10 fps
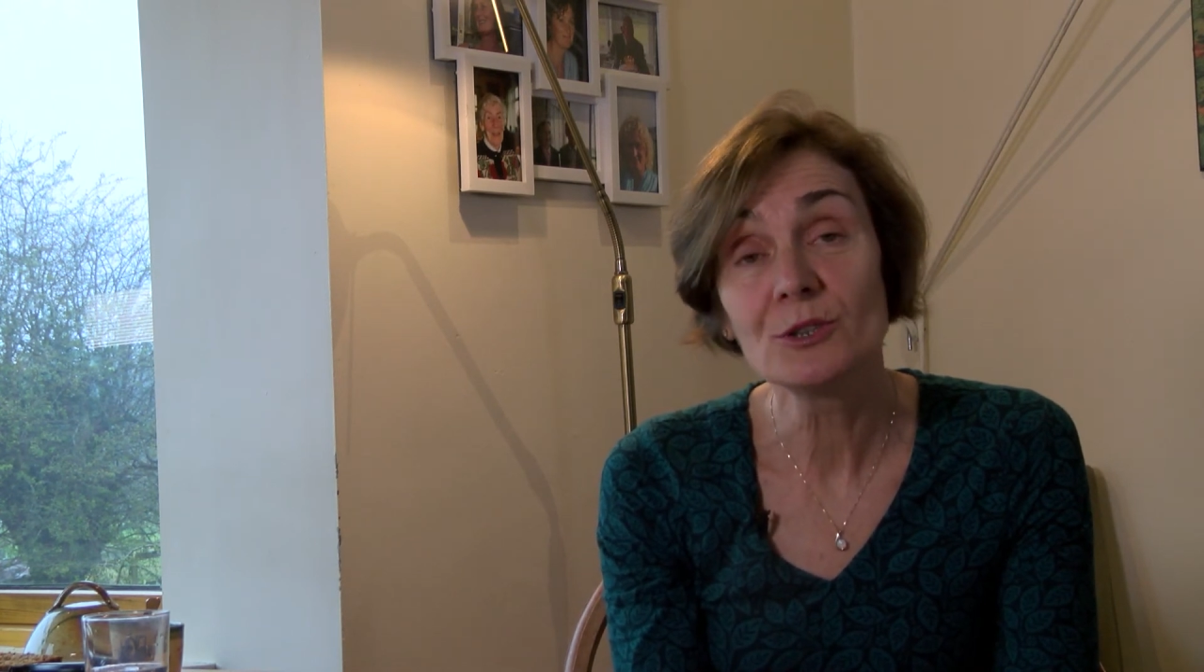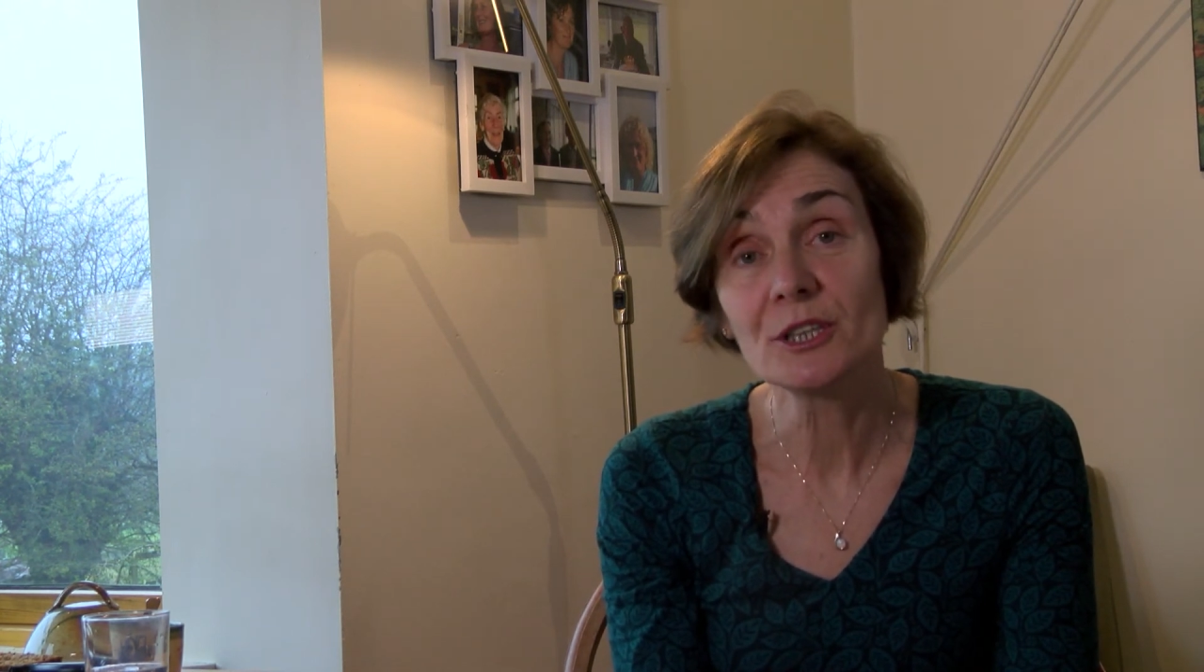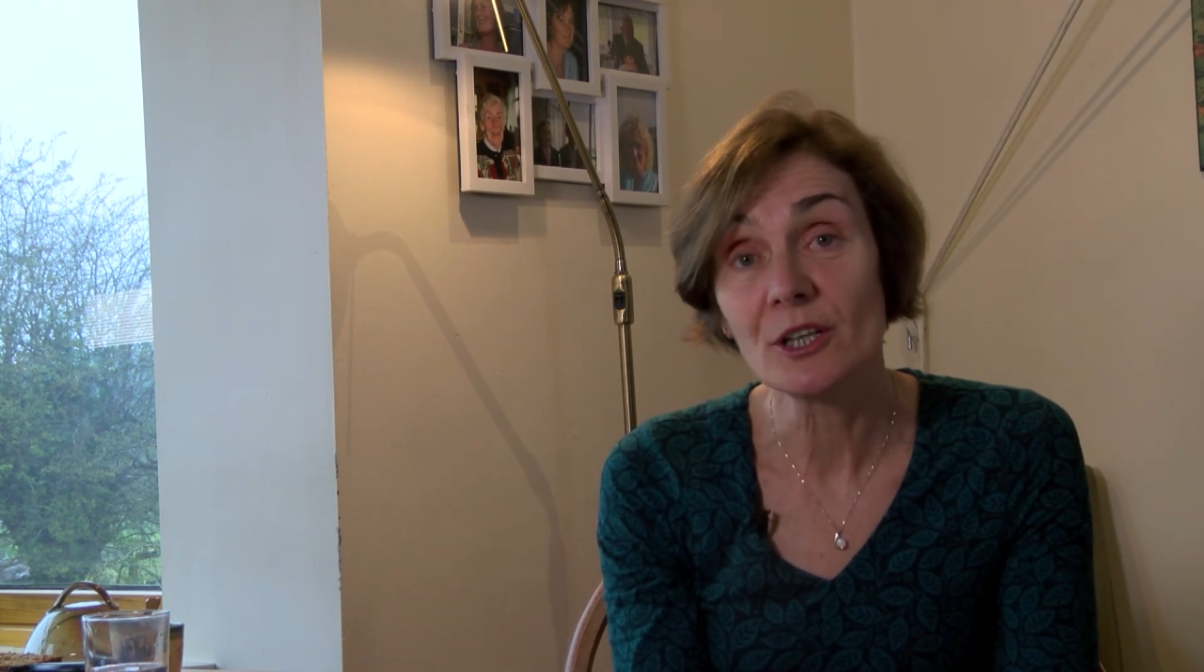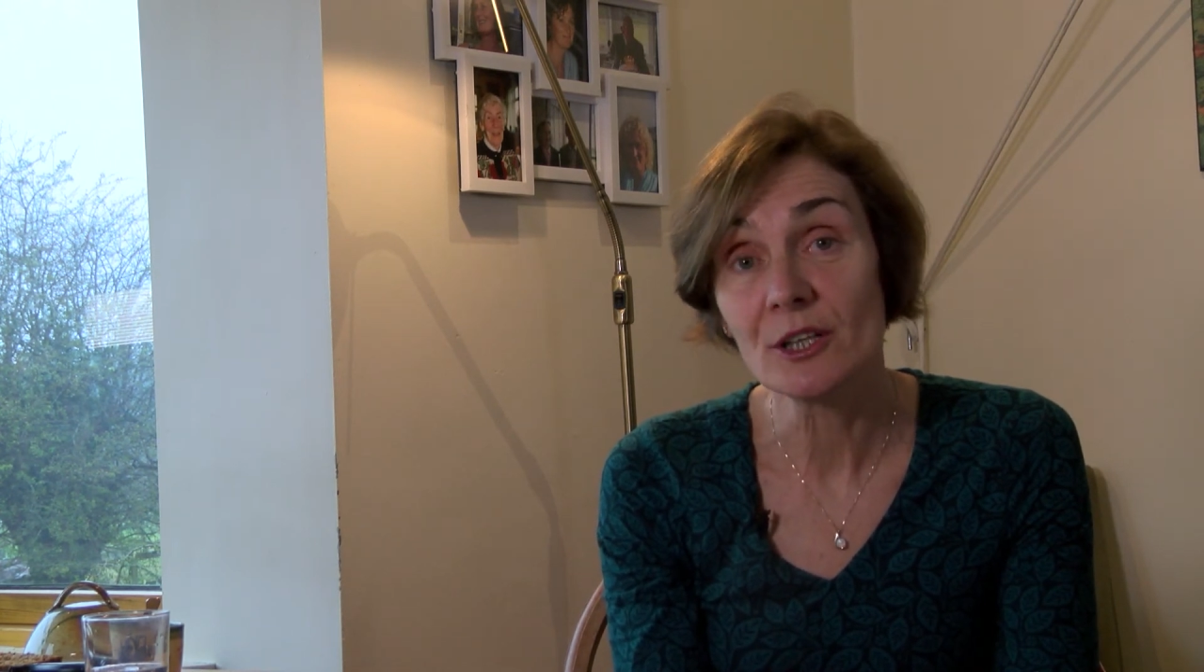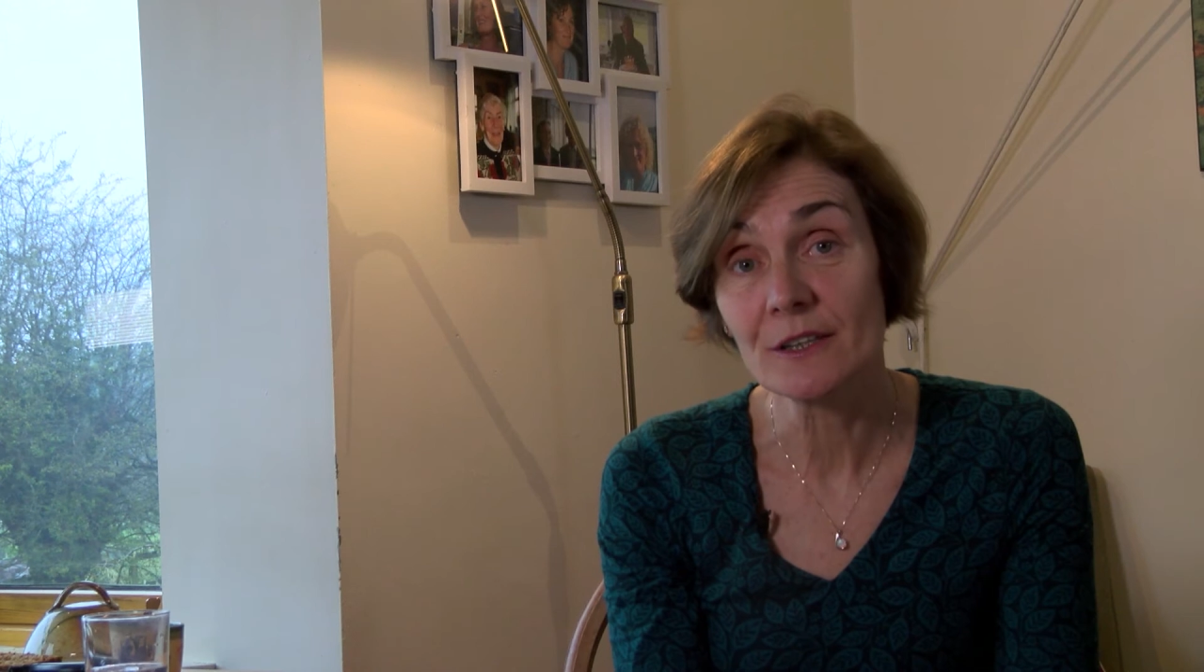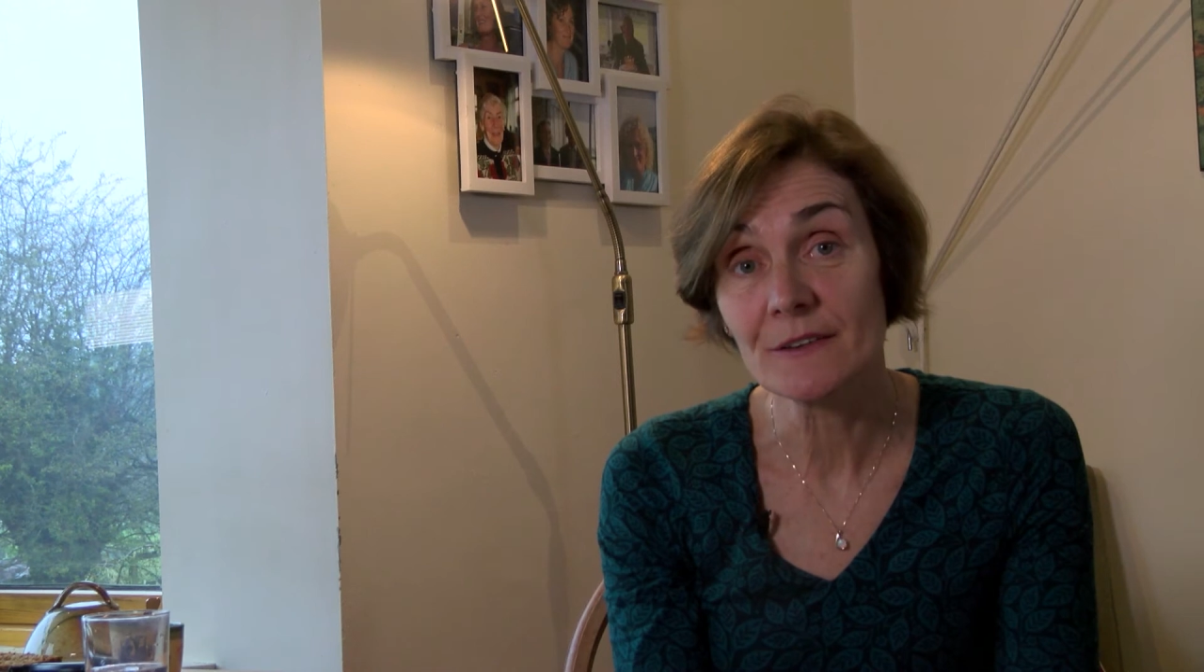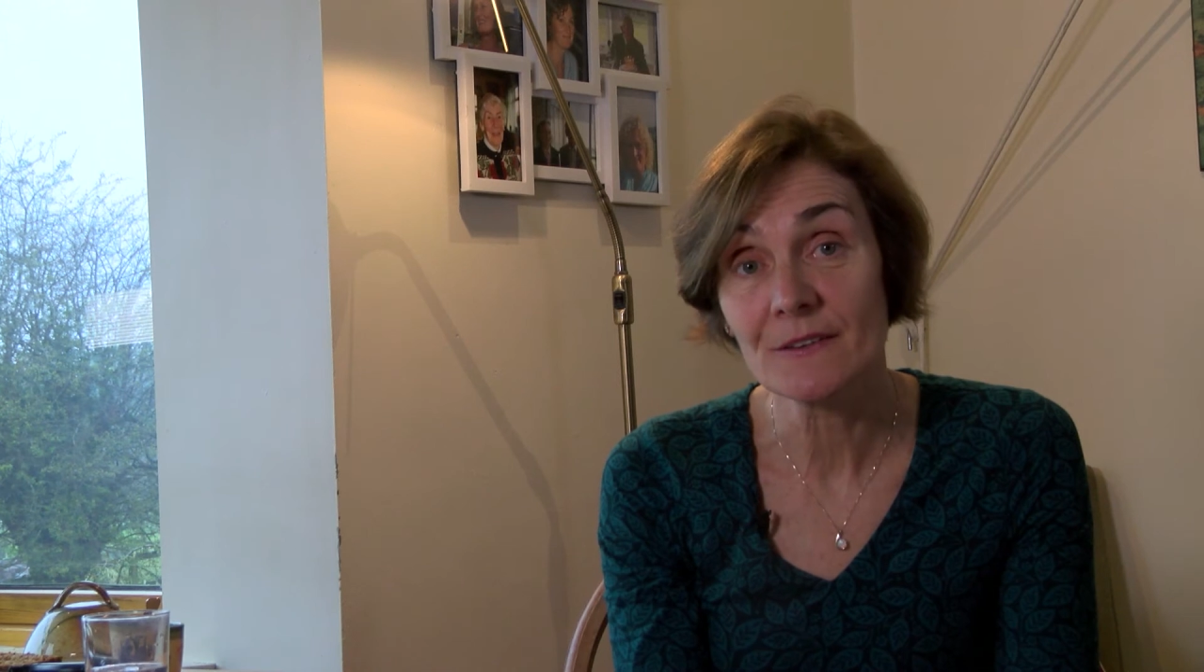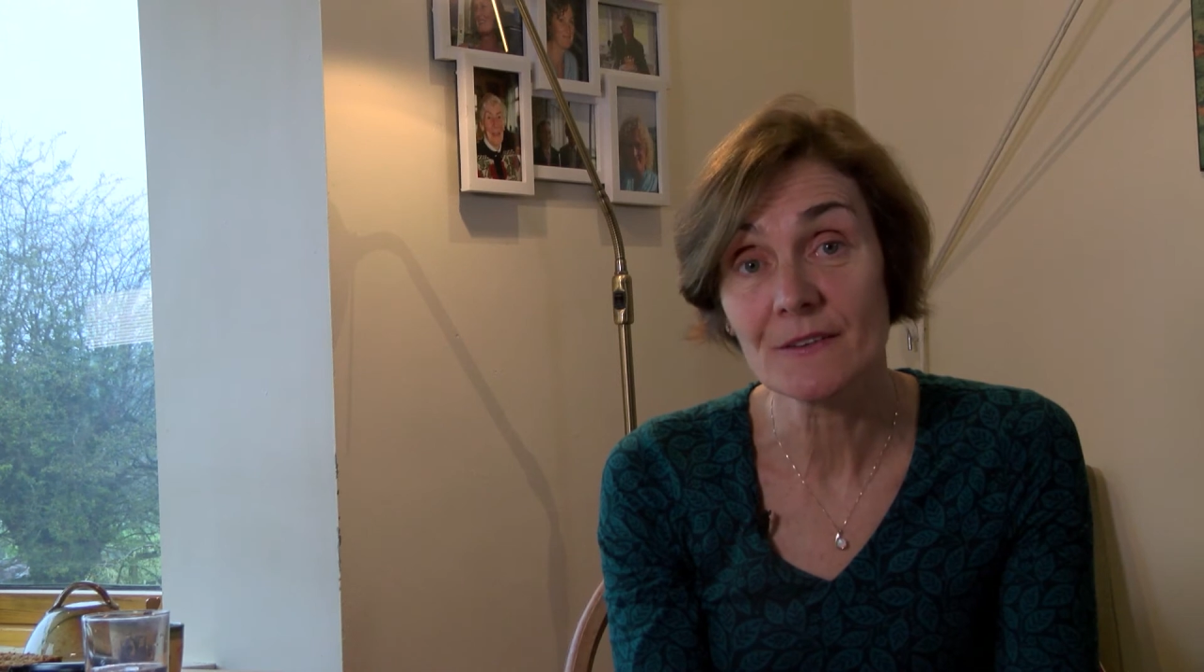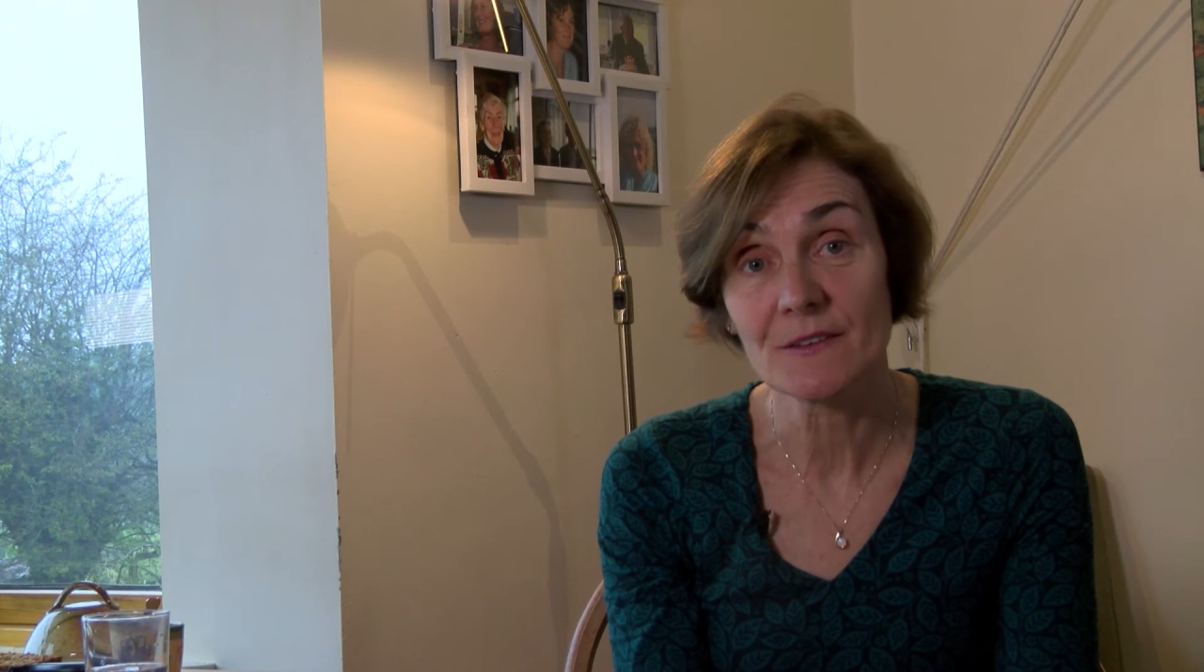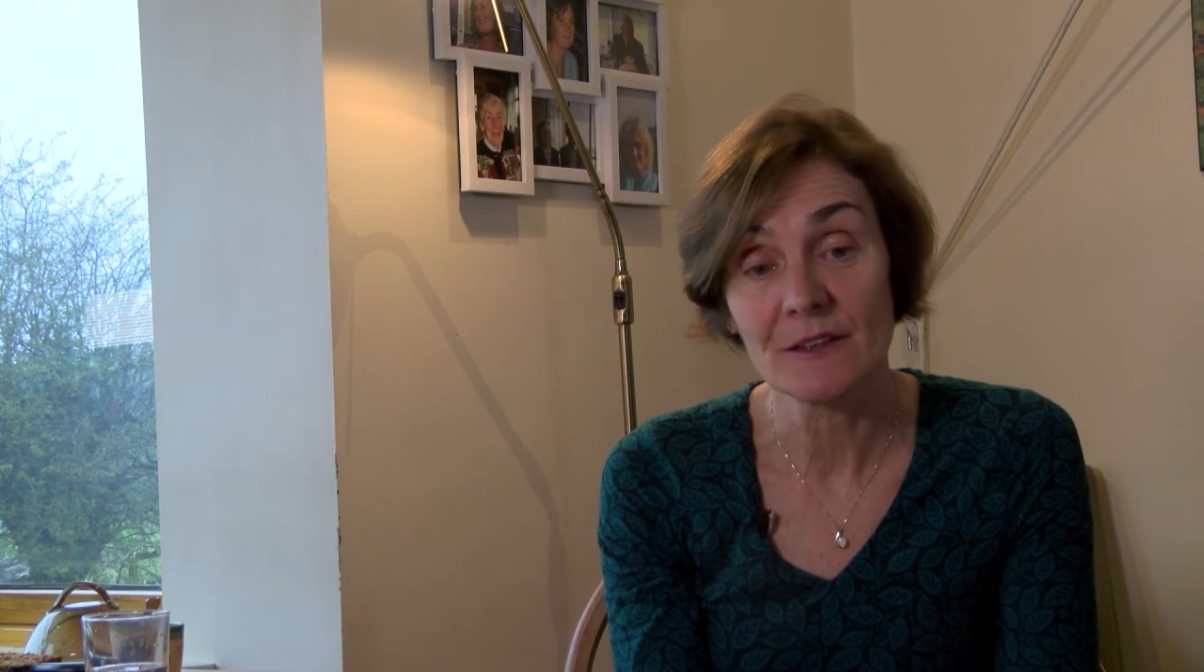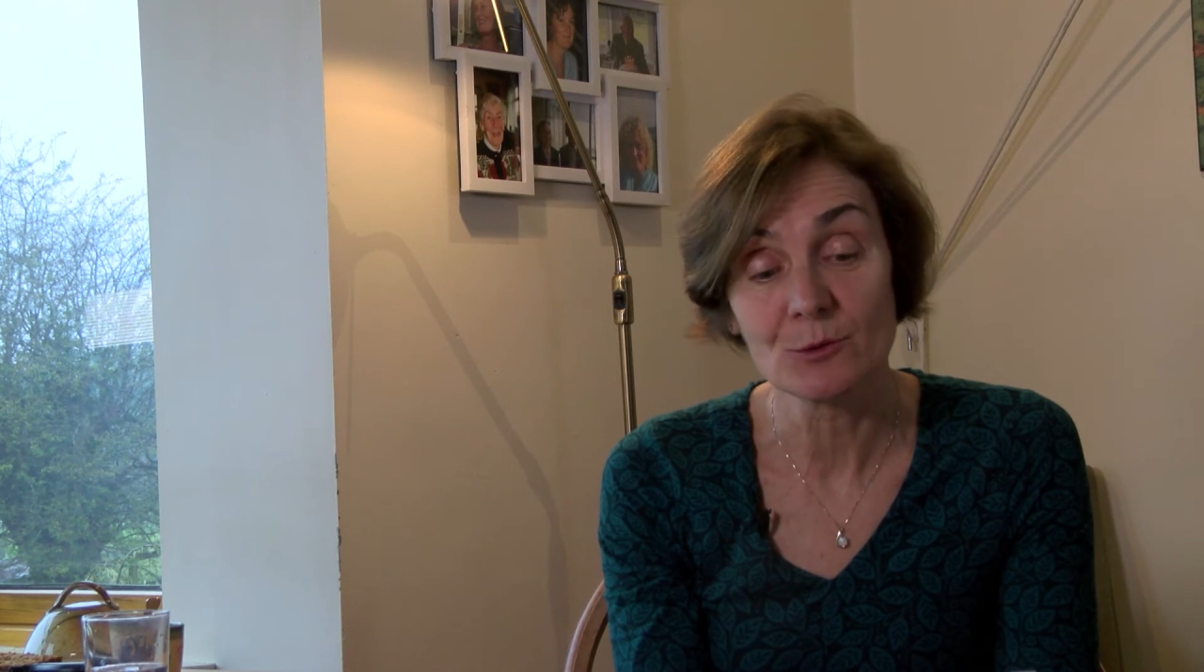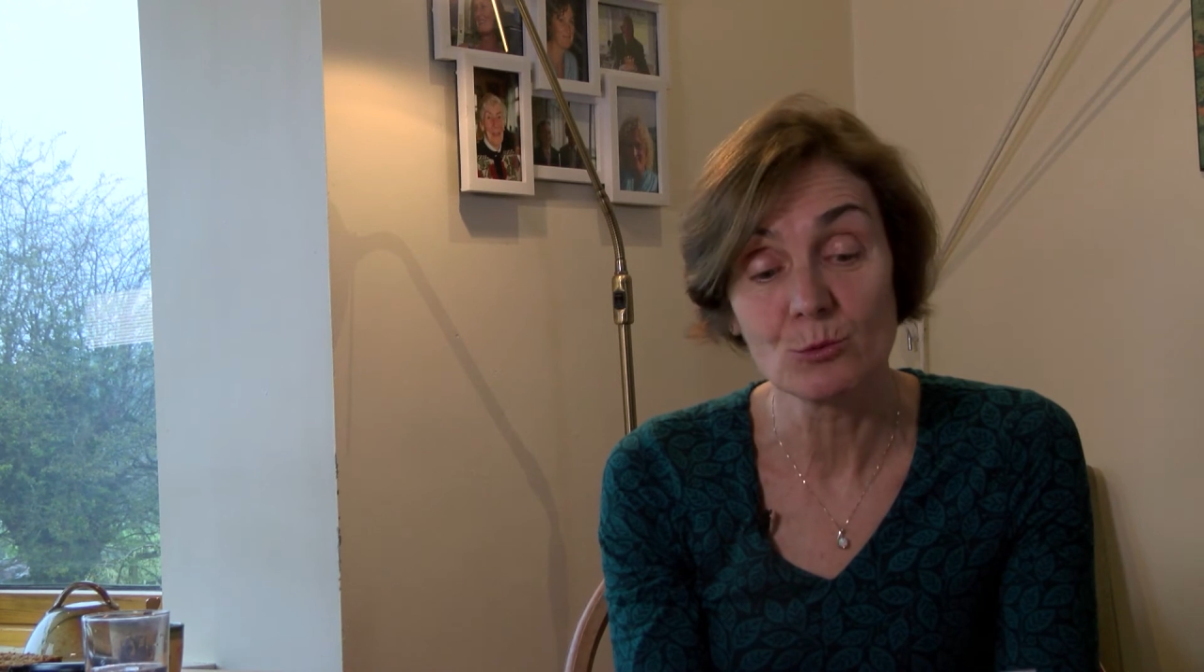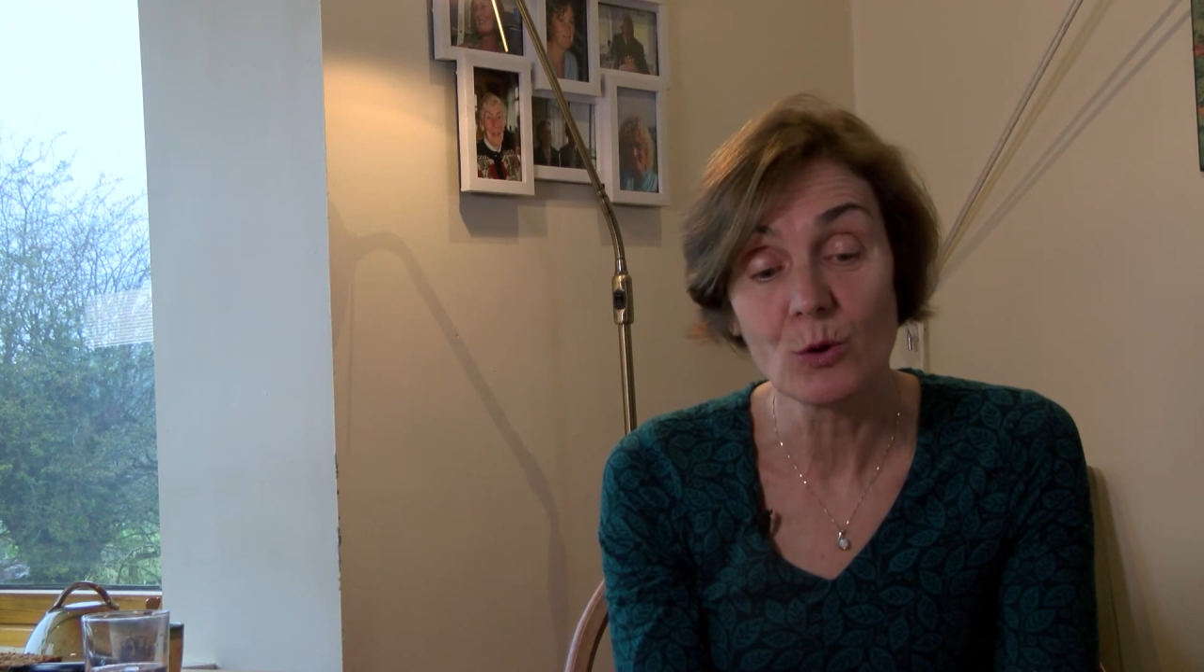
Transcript: hurts and